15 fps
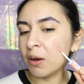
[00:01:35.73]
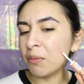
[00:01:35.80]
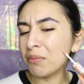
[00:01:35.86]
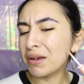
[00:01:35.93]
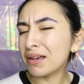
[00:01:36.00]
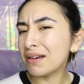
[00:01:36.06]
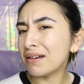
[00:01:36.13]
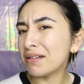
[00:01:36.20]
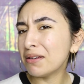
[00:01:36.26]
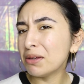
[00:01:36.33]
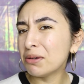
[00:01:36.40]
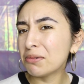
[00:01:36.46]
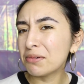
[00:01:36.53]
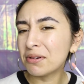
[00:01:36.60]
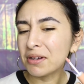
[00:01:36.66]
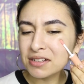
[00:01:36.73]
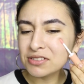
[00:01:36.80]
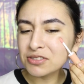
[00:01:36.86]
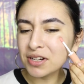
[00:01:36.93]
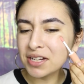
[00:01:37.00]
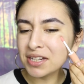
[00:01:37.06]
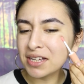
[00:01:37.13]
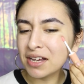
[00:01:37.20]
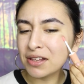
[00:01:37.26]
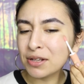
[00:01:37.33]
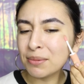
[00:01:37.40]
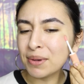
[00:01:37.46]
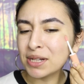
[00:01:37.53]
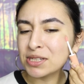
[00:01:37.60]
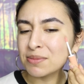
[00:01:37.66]
Oh my god, ew. Trying to
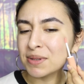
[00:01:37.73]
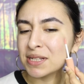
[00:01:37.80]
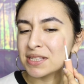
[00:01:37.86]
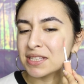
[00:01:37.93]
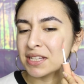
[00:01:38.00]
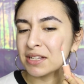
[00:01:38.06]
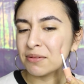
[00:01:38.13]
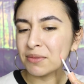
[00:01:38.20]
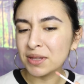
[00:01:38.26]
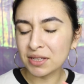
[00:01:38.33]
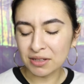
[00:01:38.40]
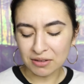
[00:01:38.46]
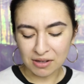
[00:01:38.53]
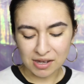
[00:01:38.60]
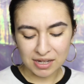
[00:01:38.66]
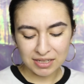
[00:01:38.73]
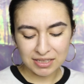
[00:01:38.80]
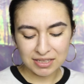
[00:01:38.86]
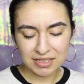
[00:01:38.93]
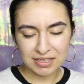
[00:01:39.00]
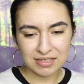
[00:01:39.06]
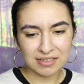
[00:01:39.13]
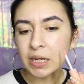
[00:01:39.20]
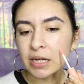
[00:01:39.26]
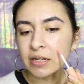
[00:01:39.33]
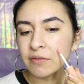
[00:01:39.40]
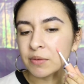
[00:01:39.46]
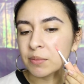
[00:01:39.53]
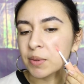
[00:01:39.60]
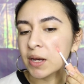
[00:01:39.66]
color match my skin with a gloss,
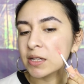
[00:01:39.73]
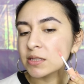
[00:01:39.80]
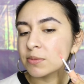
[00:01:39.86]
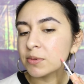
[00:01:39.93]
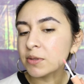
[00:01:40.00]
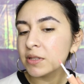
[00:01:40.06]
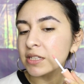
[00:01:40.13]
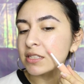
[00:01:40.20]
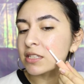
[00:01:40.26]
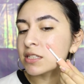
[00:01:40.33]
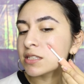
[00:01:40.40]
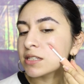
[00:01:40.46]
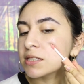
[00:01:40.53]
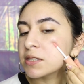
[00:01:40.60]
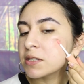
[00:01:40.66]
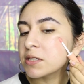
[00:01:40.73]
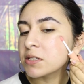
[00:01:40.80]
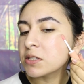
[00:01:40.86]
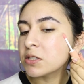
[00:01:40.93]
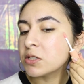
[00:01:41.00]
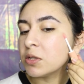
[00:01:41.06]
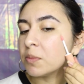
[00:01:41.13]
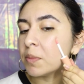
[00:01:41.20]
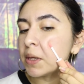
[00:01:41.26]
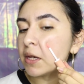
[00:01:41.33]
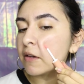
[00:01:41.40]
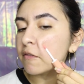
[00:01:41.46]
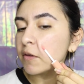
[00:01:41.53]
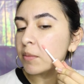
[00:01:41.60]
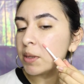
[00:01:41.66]
kind of impossible. This is too
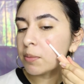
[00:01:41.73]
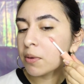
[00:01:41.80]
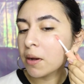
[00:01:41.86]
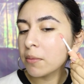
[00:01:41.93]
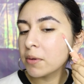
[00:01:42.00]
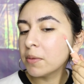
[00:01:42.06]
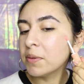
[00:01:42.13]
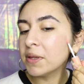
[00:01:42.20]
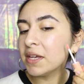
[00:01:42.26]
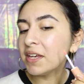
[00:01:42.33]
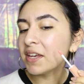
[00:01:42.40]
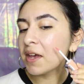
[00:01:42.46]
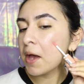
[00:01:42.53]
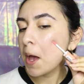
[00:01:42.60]
pink for me, probably.